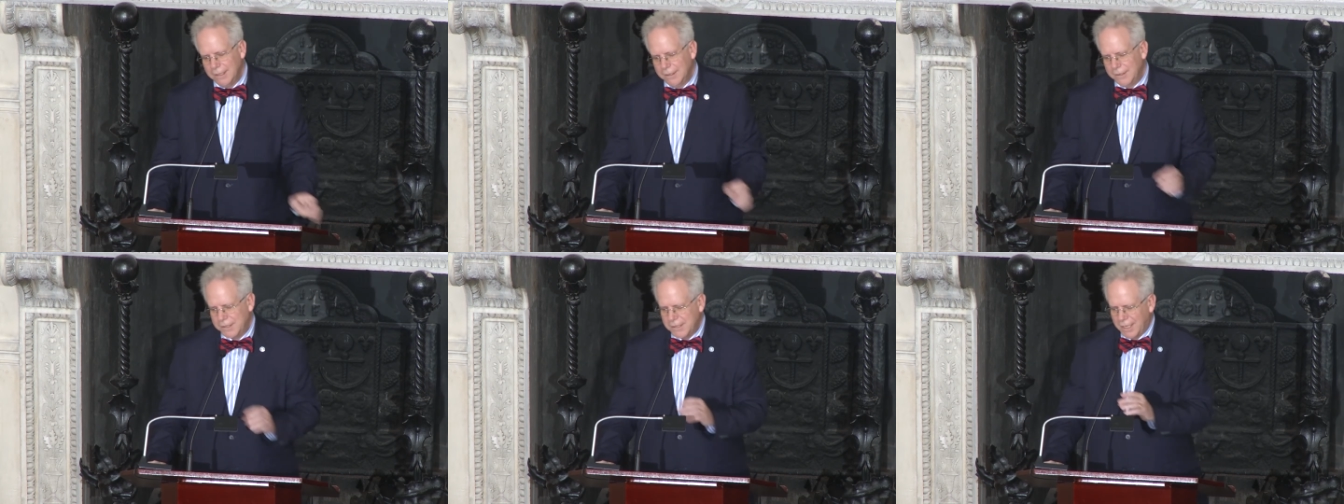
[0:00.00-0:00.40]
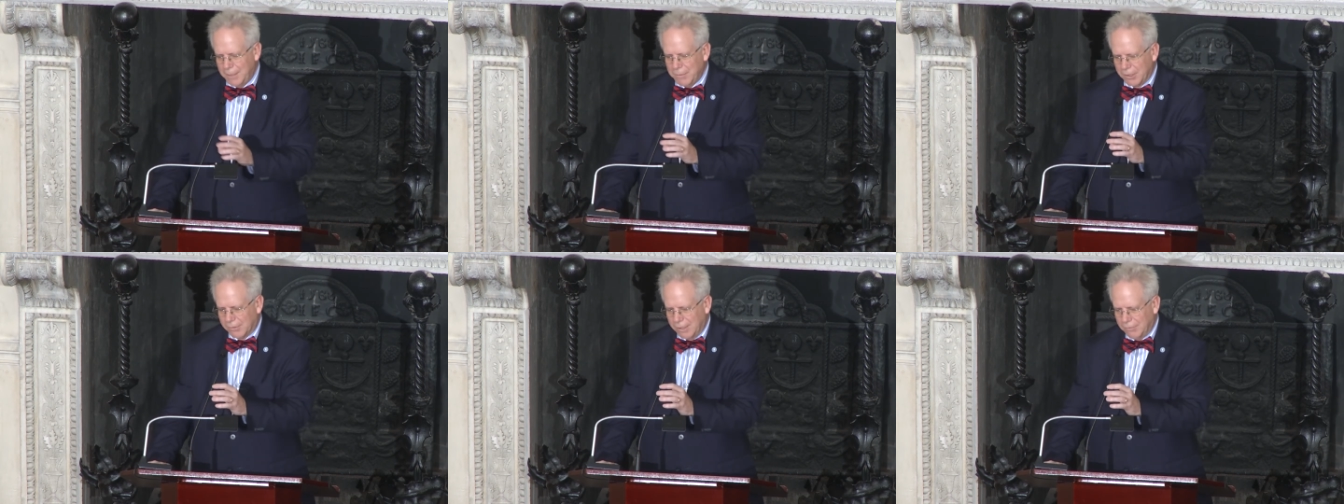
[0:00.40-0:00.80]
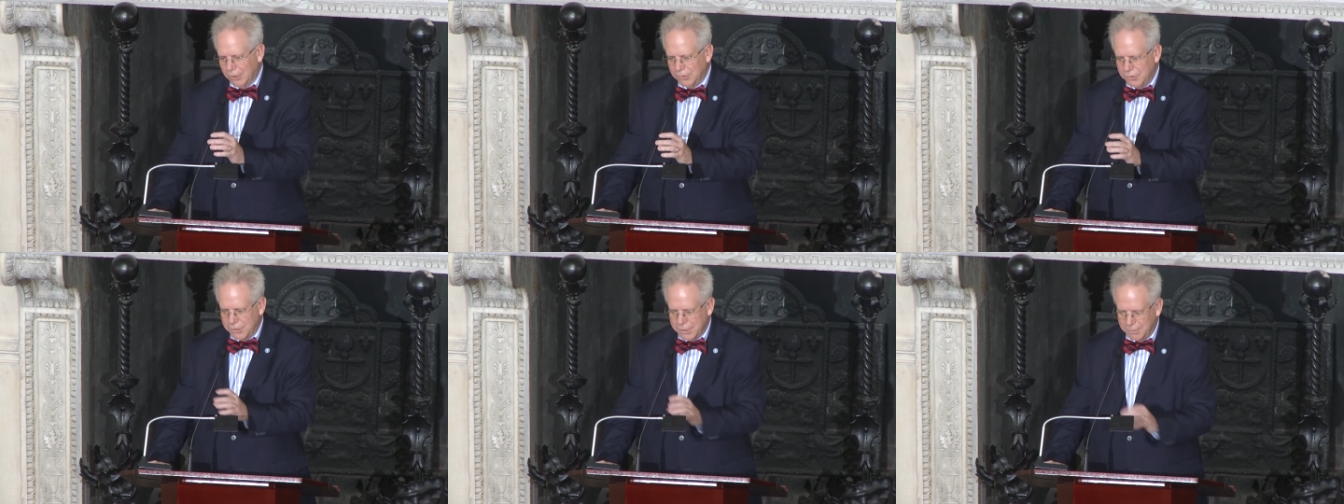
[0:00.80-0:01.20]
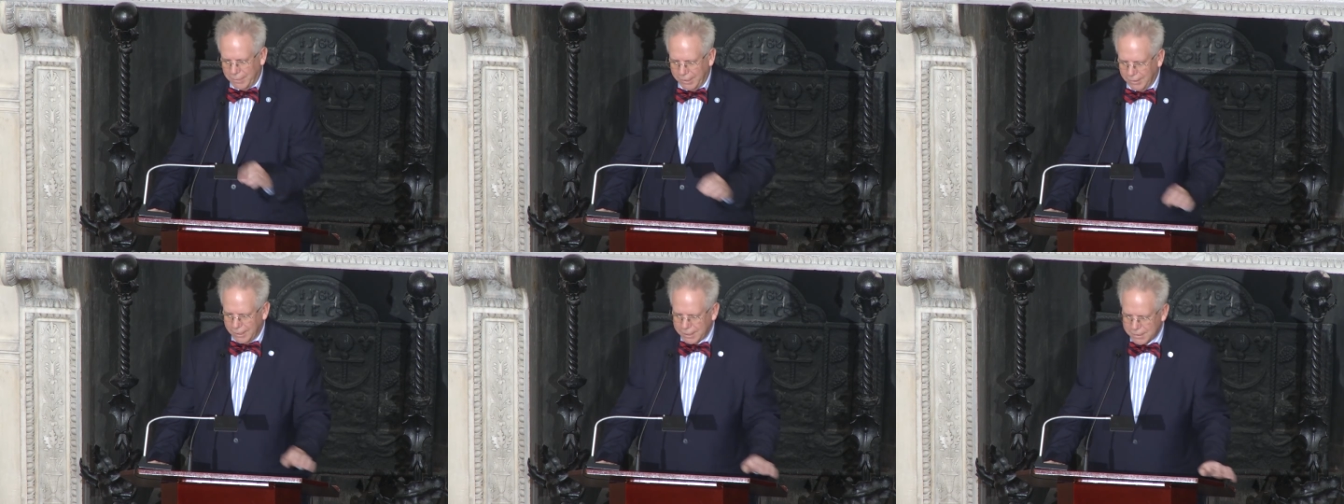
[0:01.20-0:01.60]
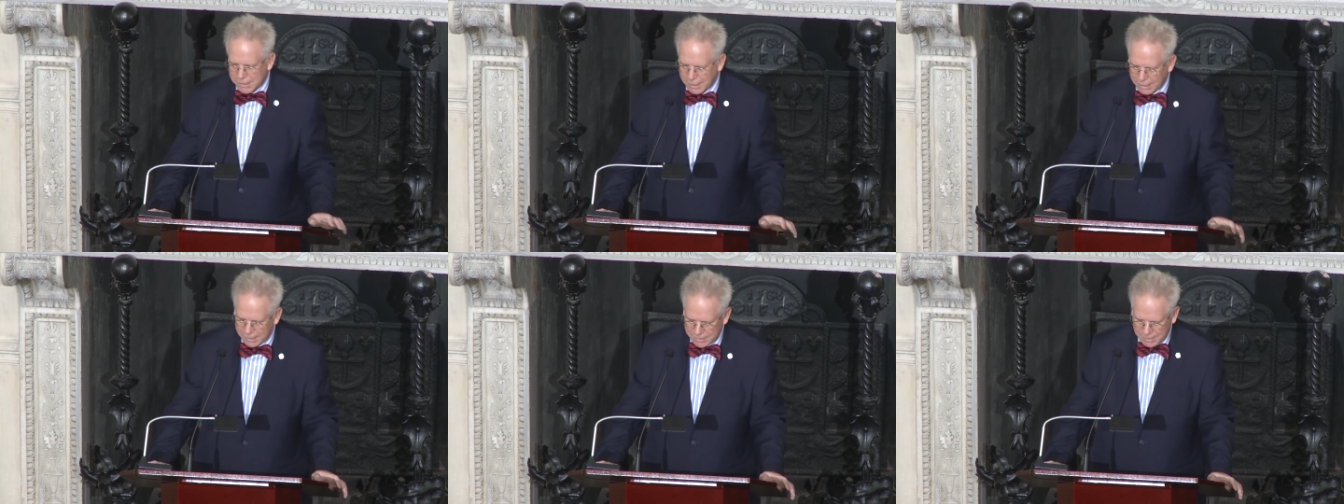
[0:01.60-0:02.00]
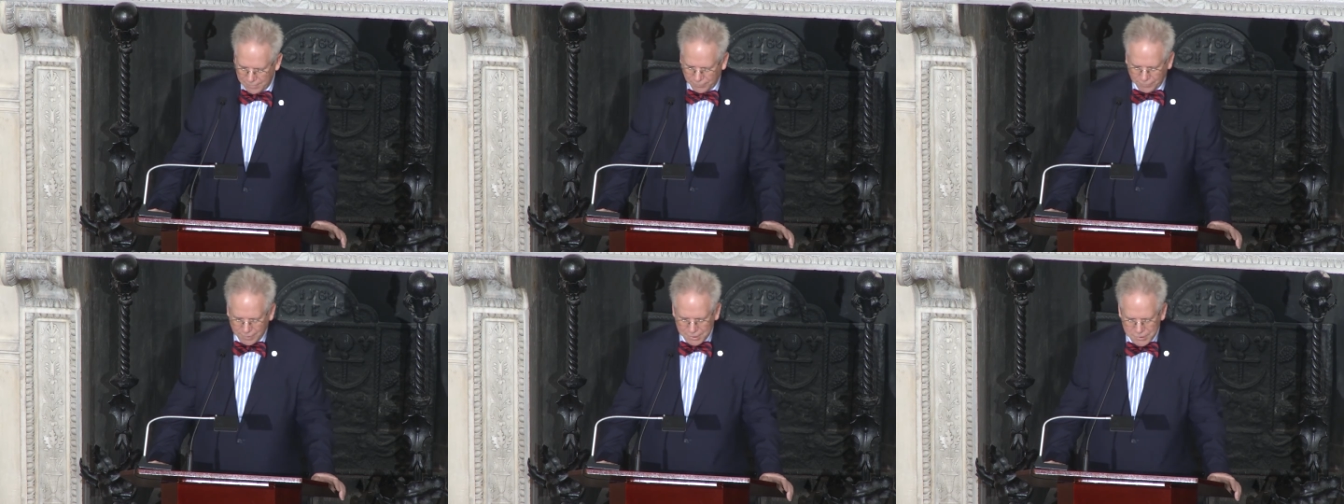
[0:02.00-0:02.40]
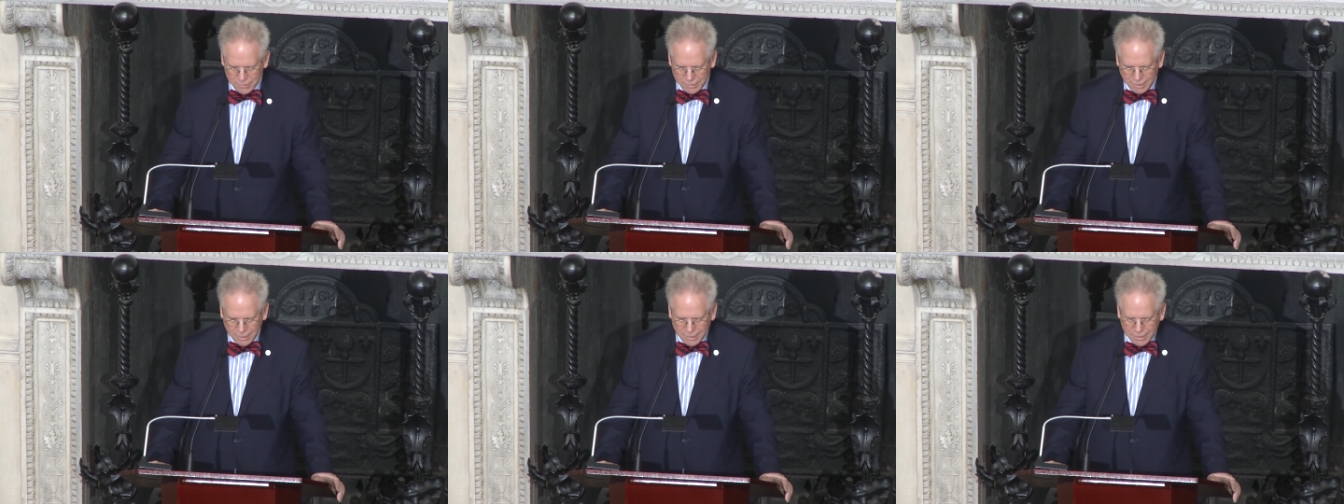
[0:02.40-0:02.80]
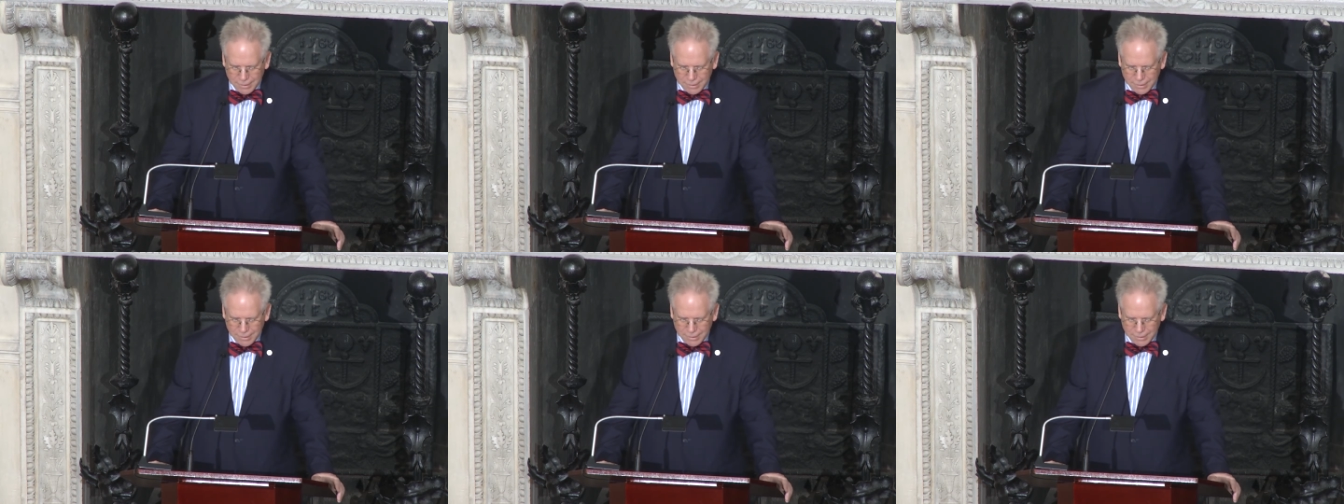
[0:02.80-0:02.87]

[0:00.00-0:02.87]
the time of the Revolution, by the late 18th century,